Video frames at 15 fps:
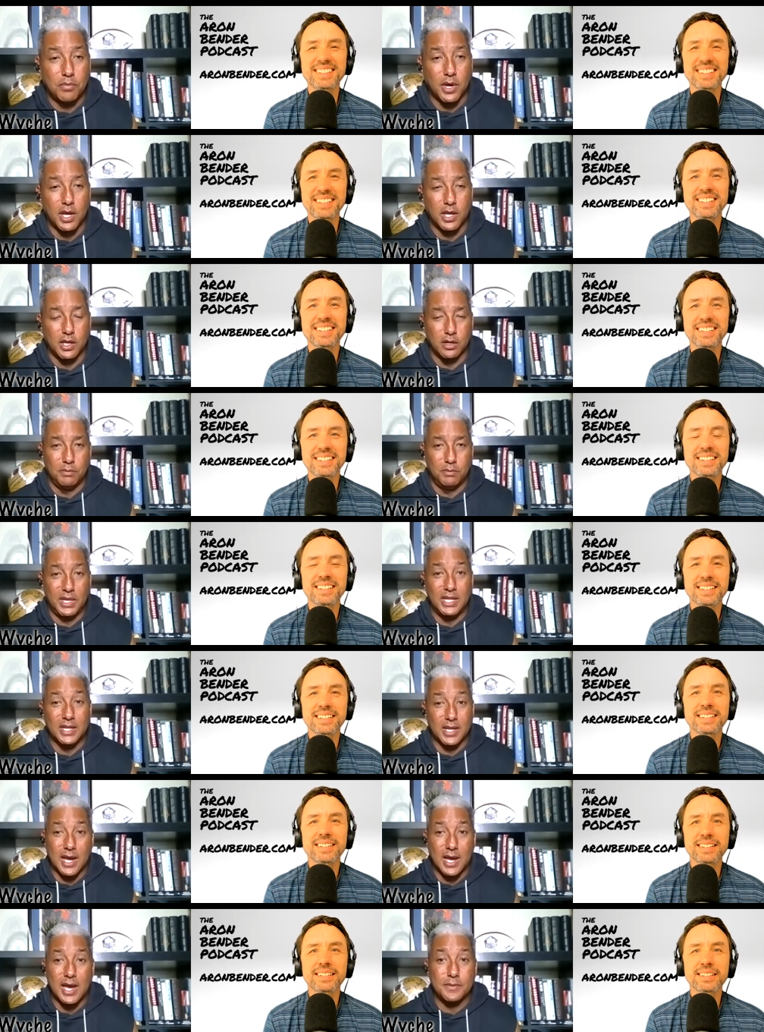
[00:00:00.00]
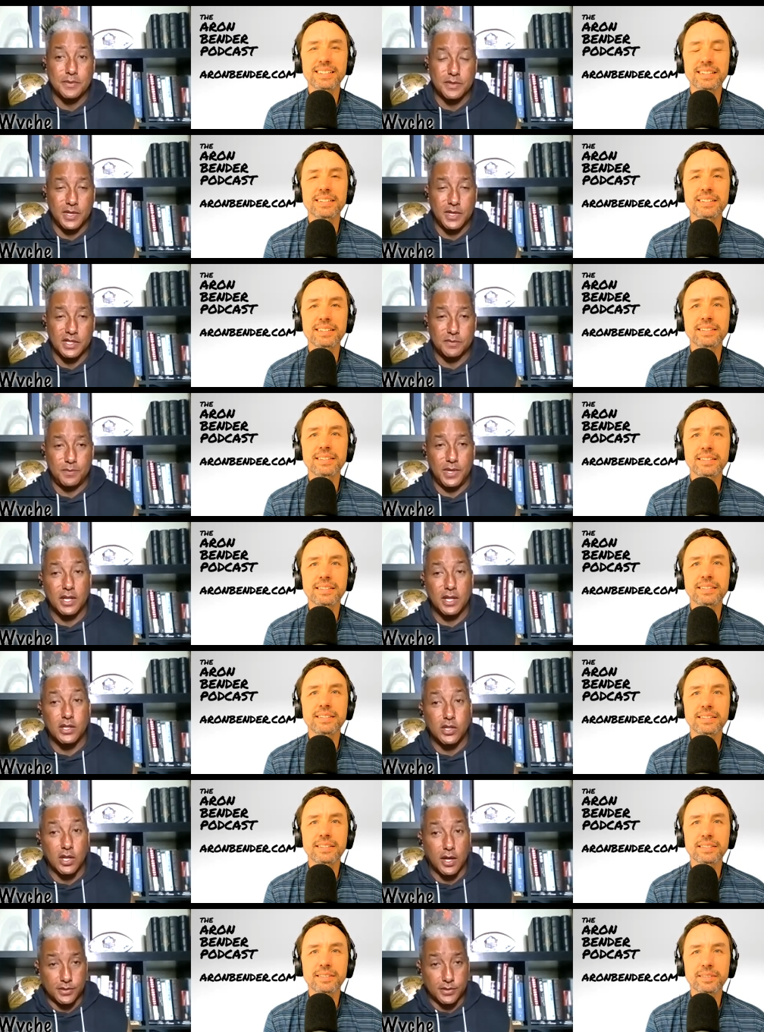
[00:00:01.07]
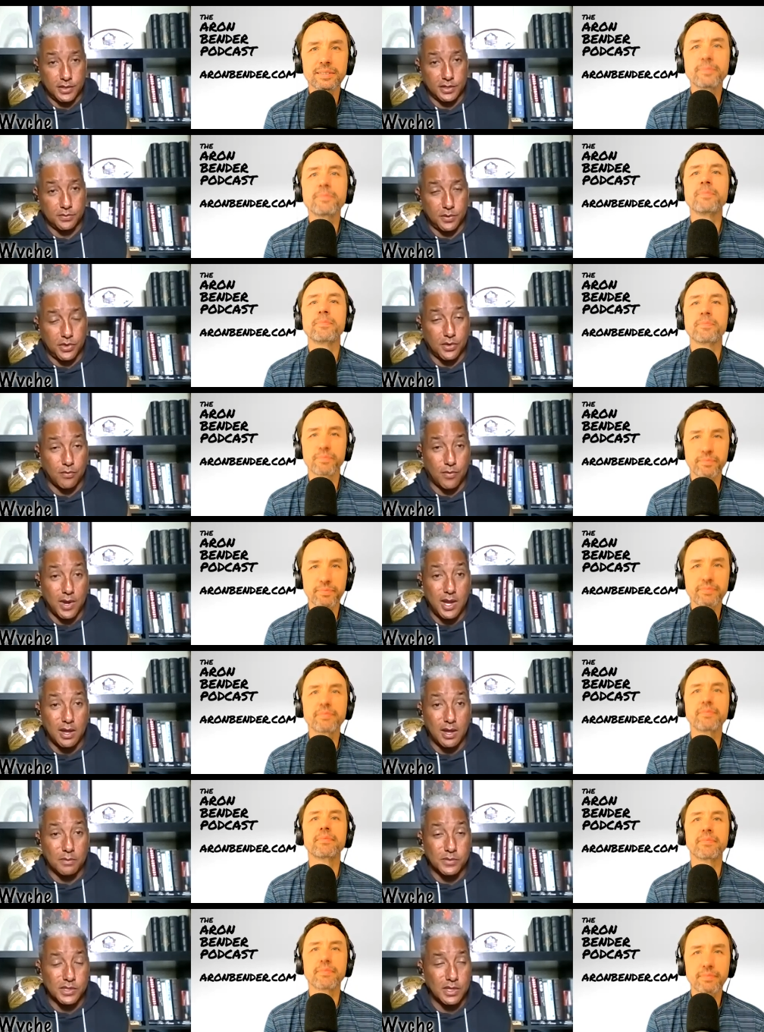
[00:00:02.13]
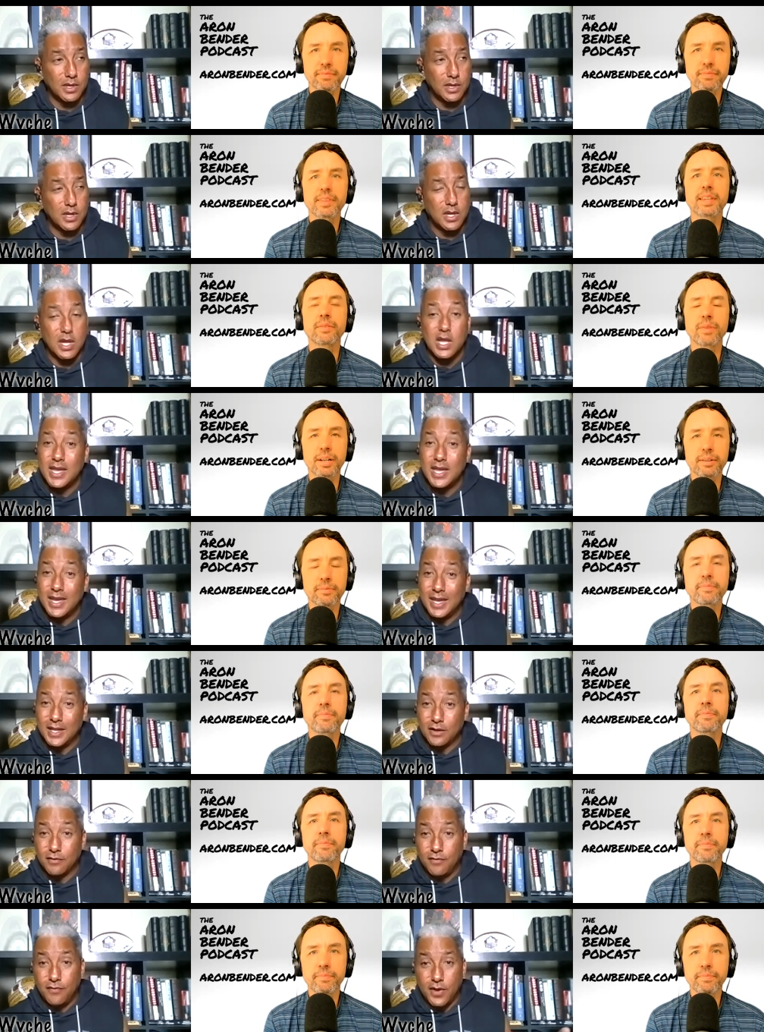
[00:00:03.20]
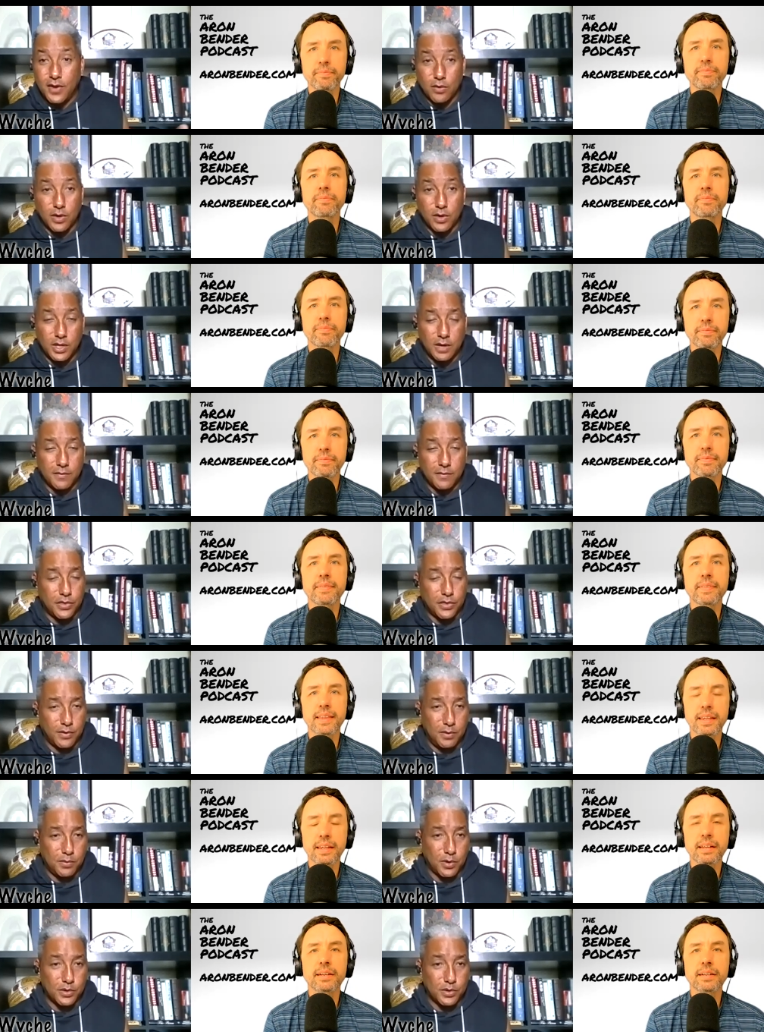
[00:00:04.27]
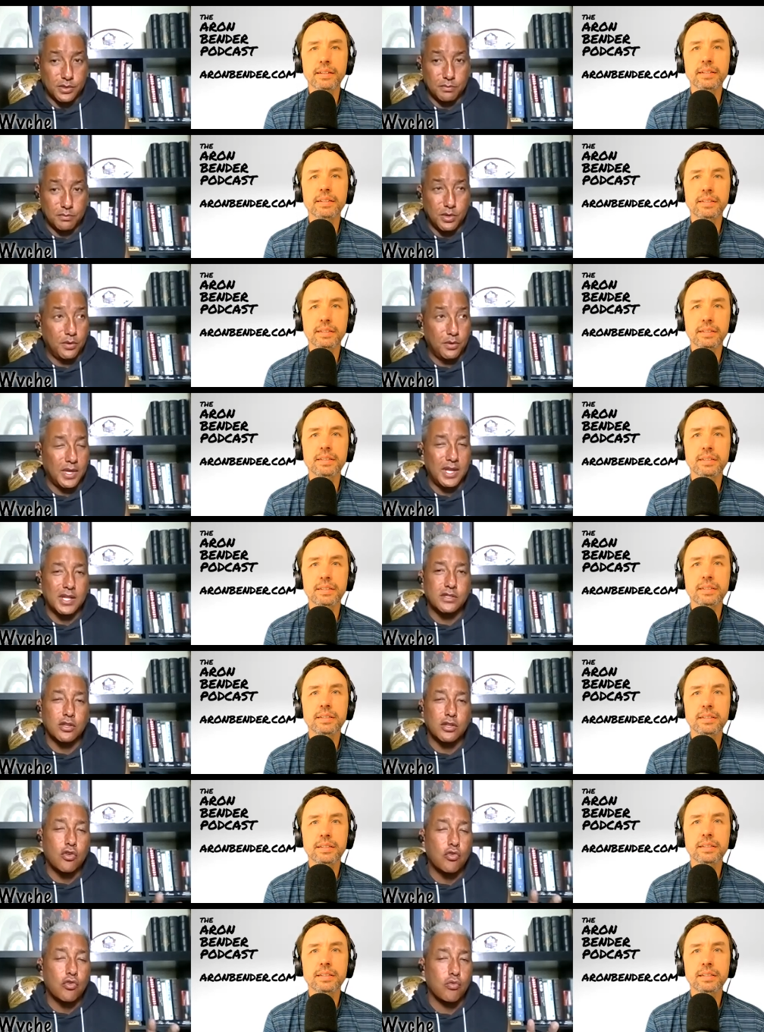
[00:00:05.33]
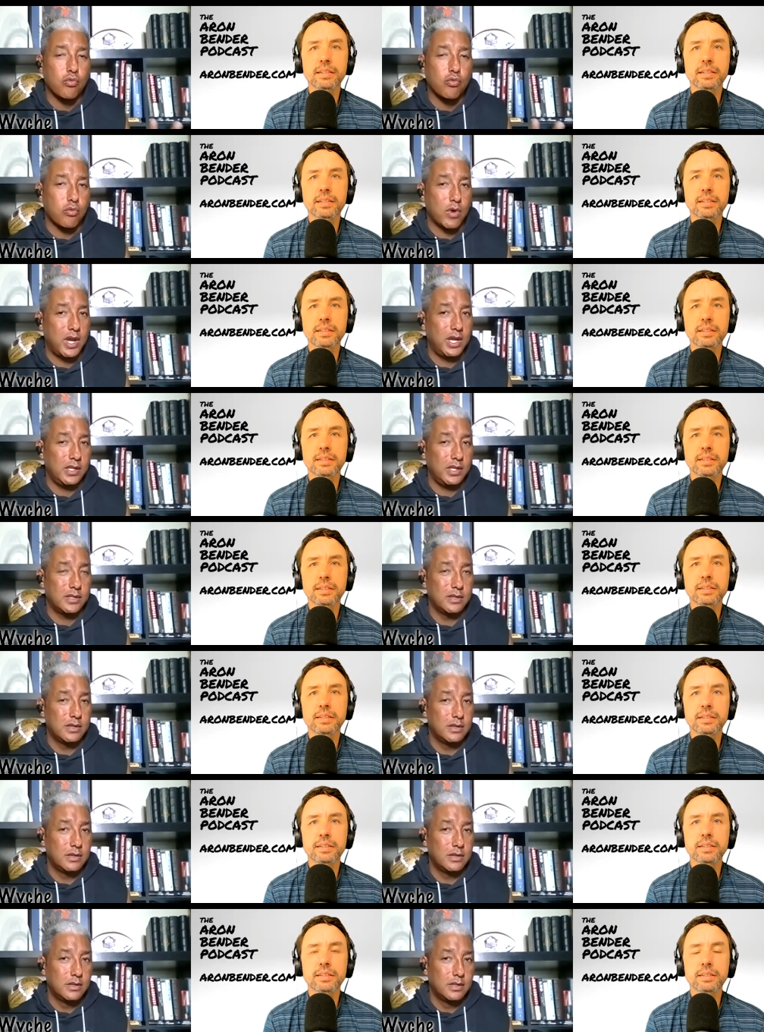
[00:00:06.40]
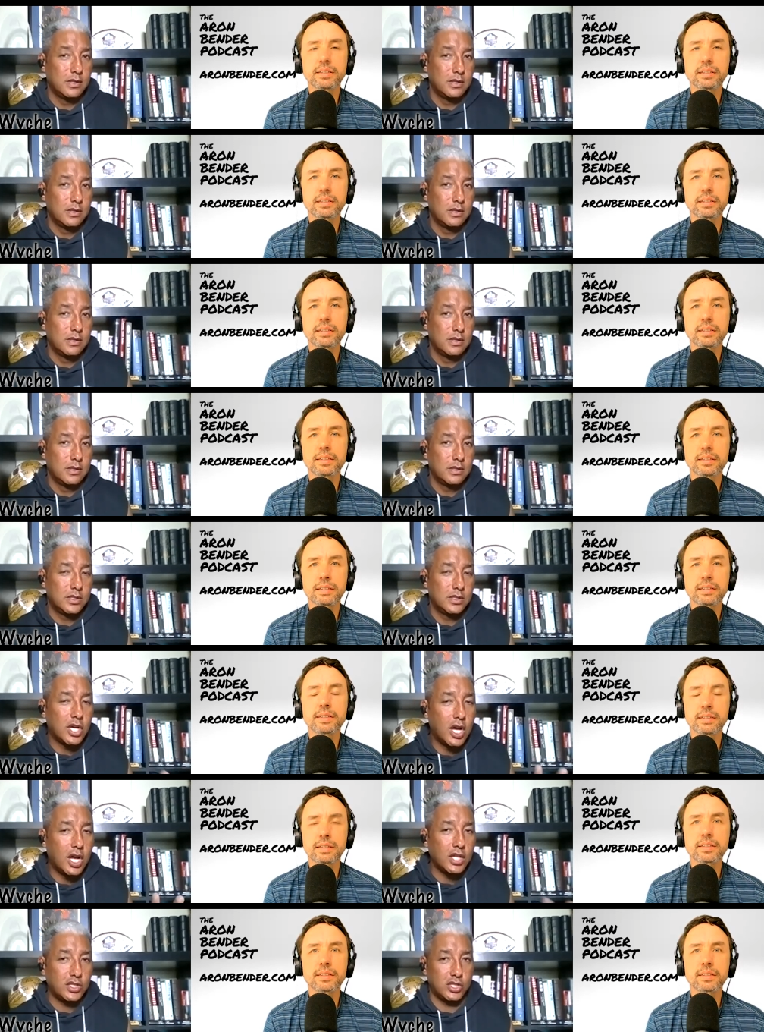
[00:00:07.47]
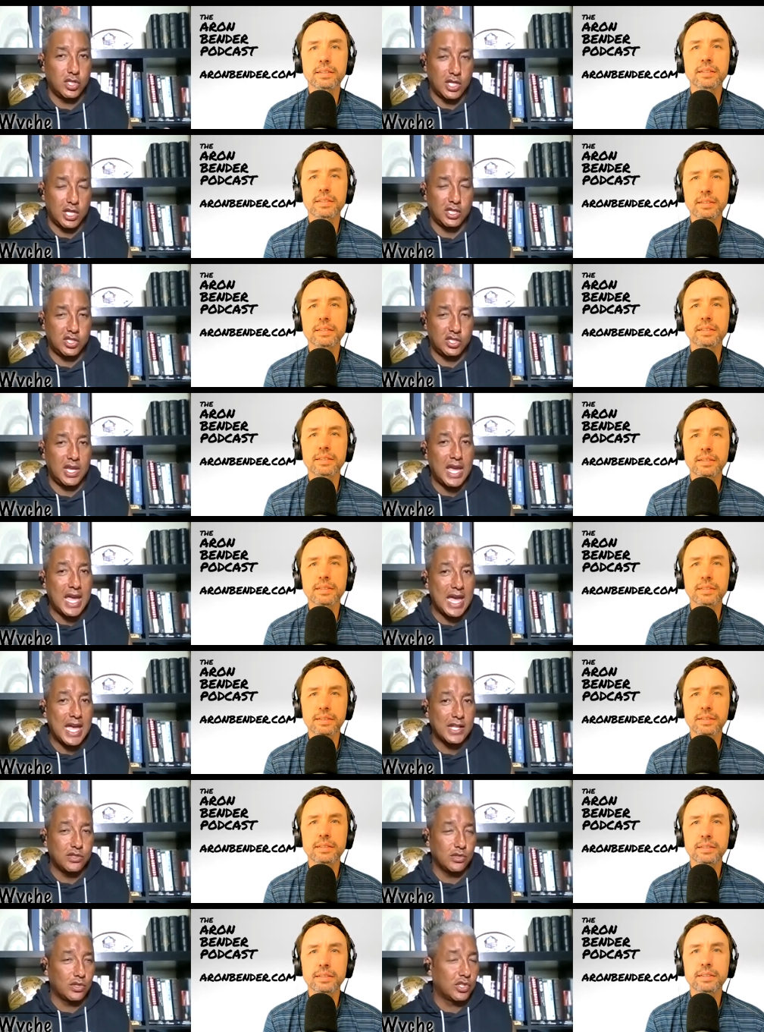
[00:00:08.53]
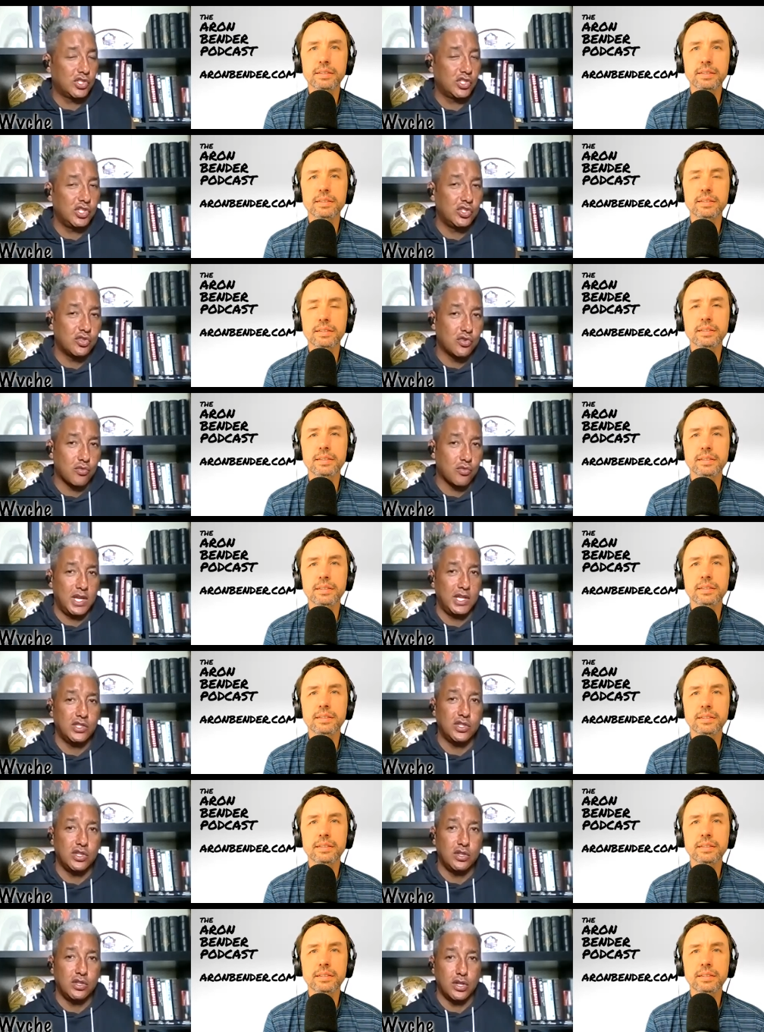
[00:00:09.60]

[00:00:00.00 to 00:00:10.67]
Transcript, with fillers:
Speaker 1: But you know, Mina Kimes of ESPN does this with the Rams in a very they have a three-person booth, and it's a great touch that she adds to because she's great. She